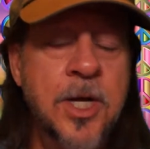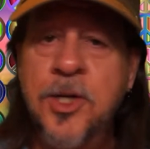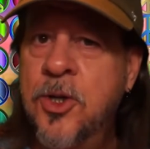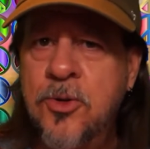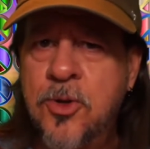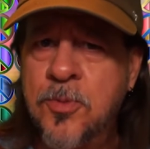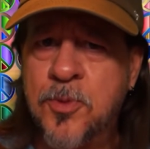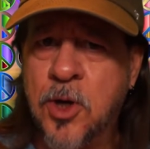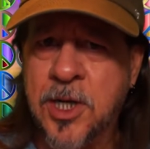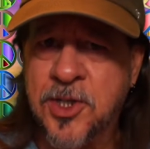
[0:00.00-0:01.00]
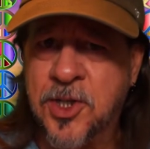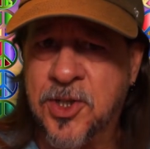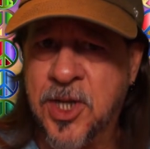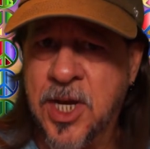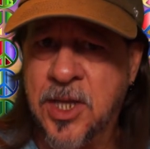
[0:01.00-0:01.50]
YouTube tries to
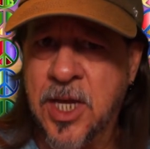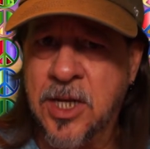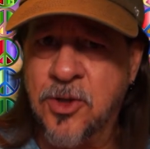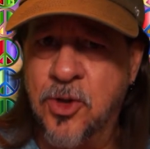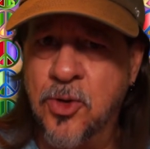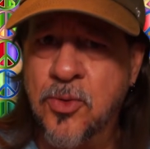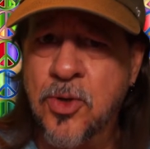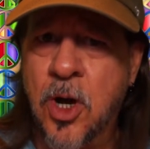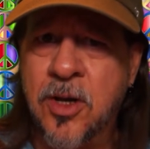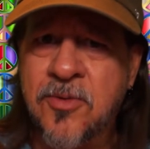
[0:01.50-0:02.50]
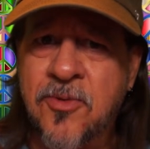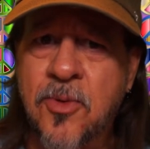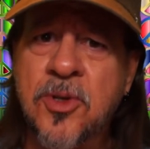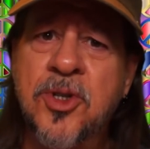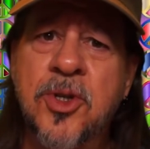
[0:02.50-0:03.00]
say they do not
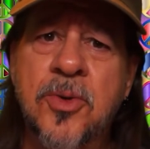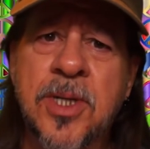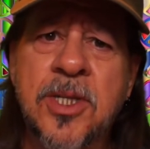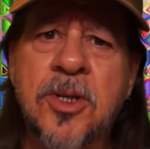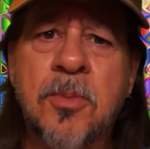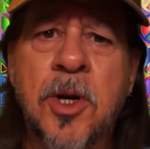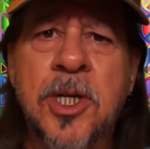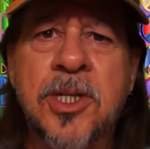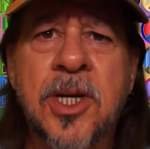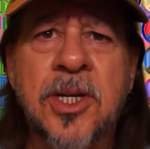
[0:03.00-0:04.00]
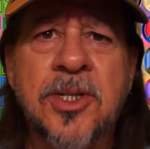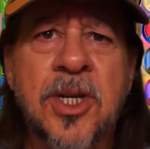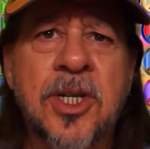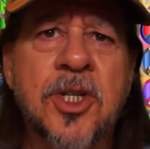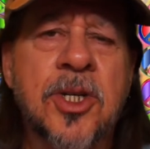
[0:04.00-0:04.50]
force you into
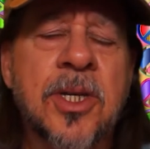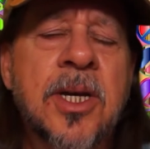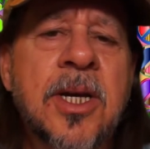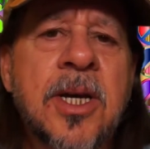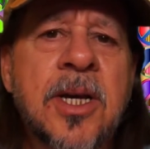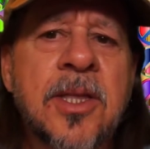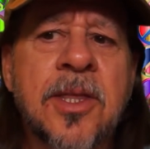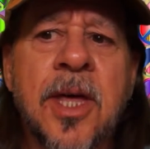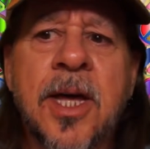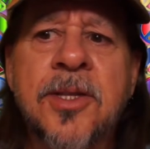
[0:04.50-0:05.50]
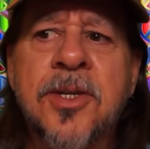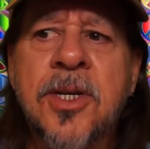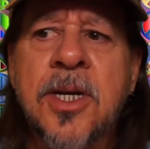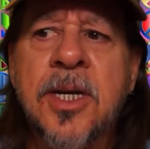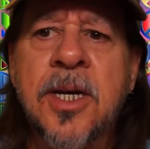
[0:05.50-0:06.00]
monetization, that
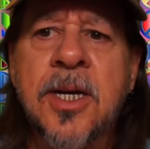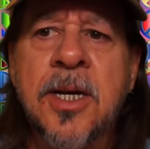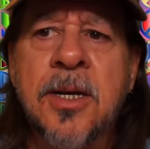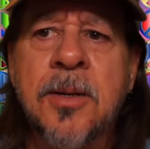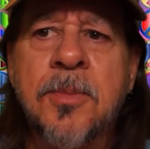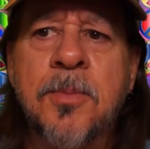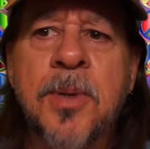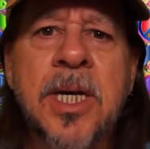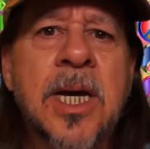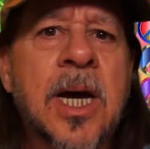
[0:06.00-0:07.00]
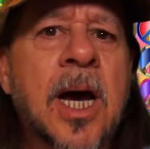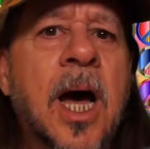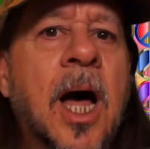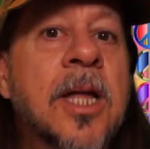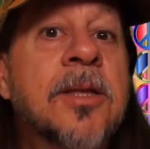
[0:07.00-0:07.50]
being
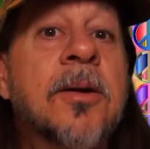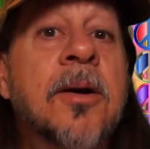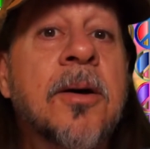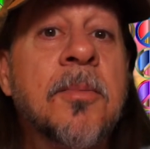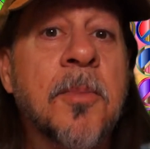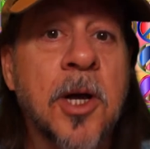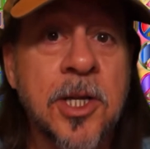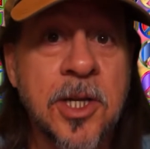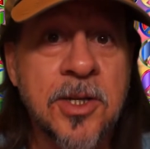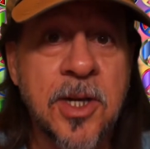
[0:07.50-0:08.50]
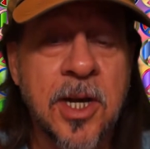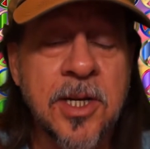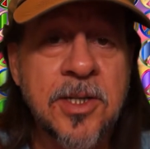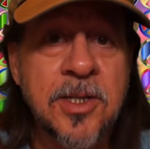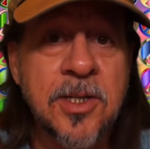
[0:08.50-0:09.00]

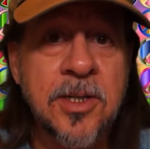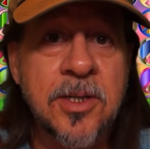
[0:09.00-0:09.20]
unmonetized